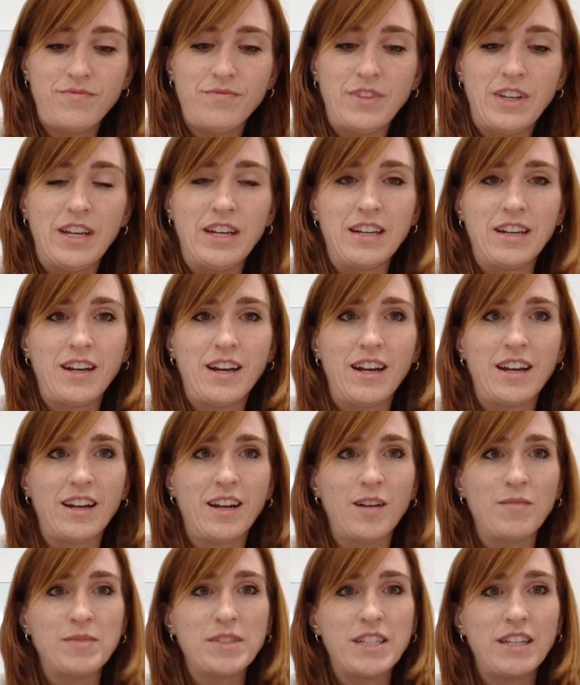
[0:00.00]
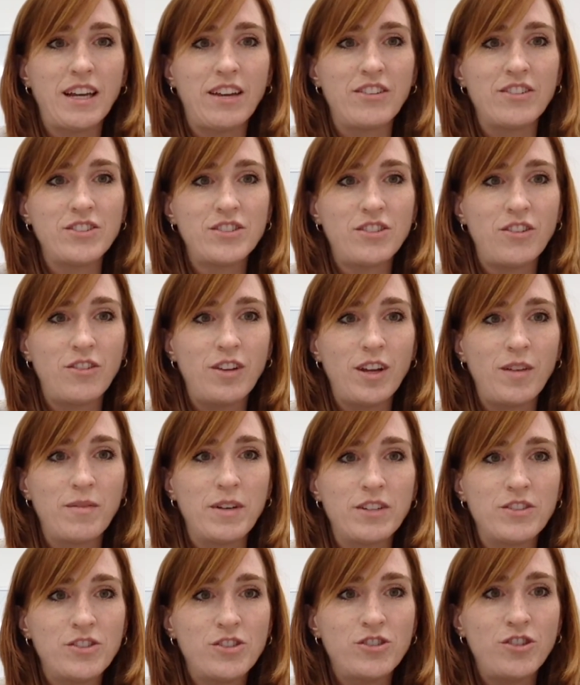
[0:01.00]
And it kind of comes together slowly. I'm
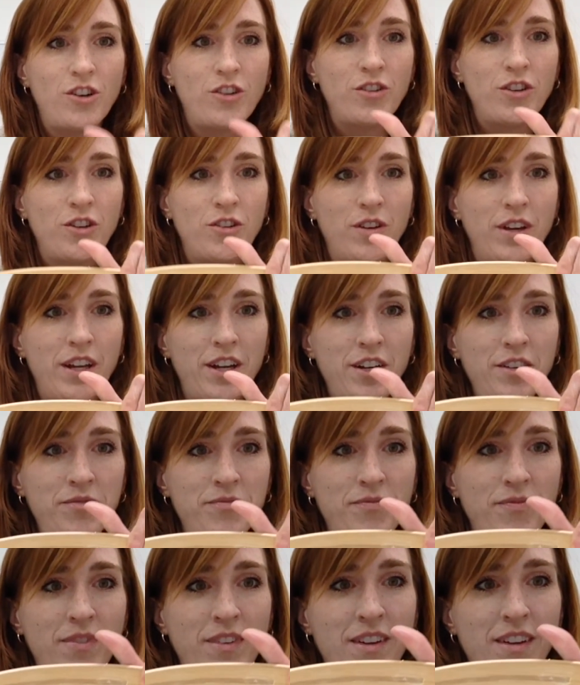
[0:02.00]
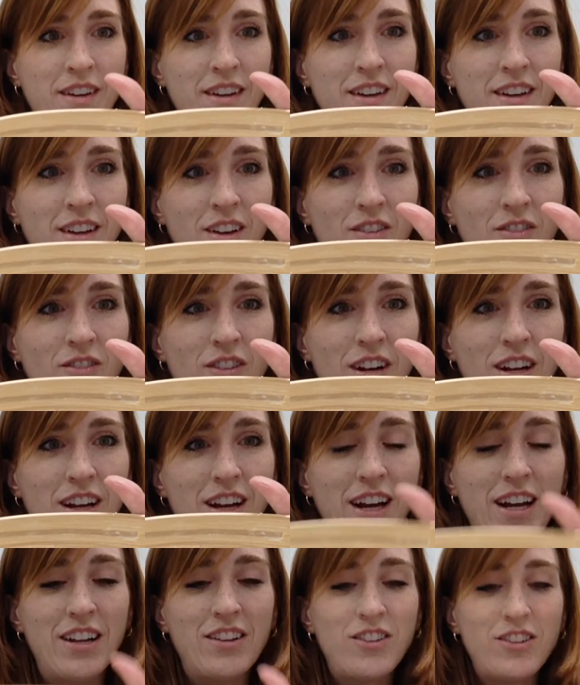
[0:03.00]
going to show you here what it
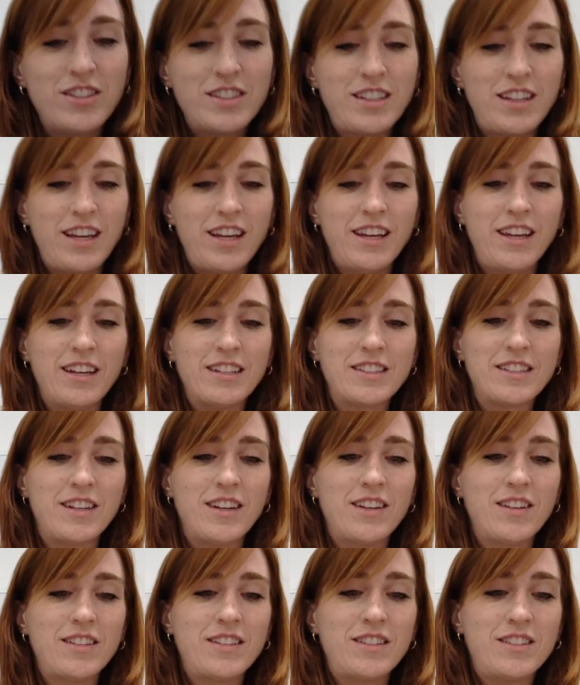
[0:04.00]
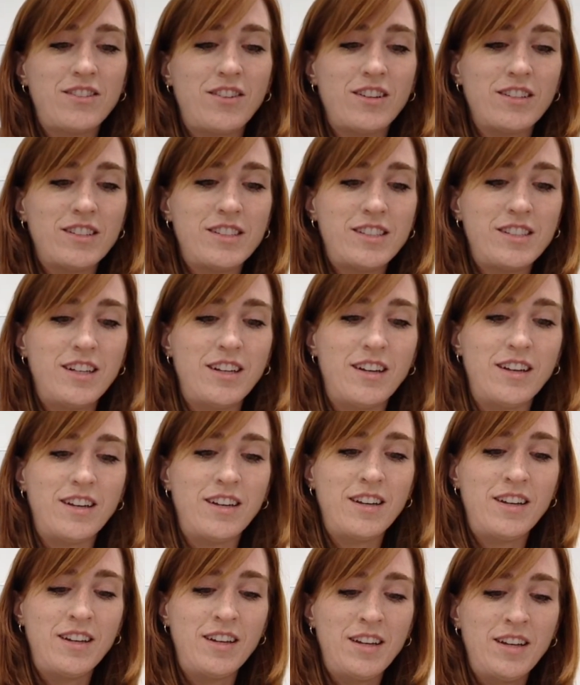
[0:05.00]
kind of looks like as it starts to
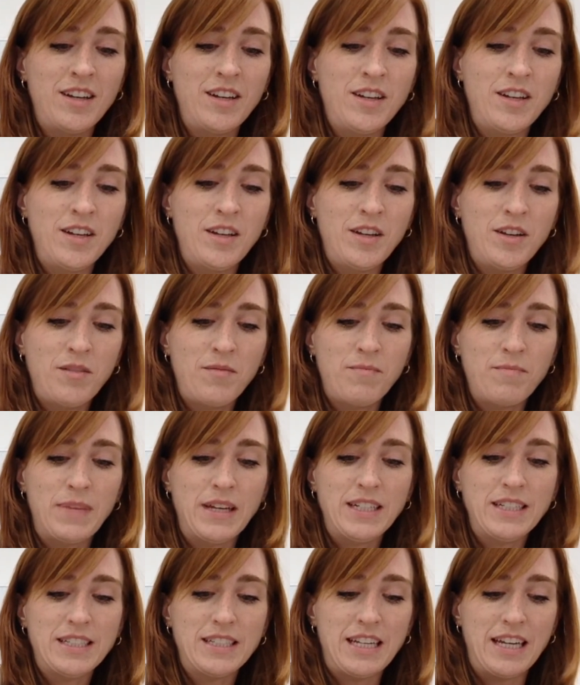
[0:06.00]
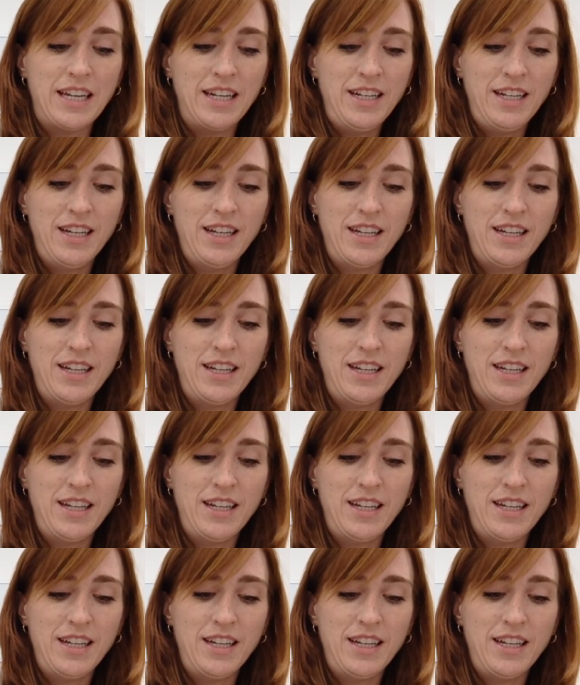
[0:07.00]
mix in.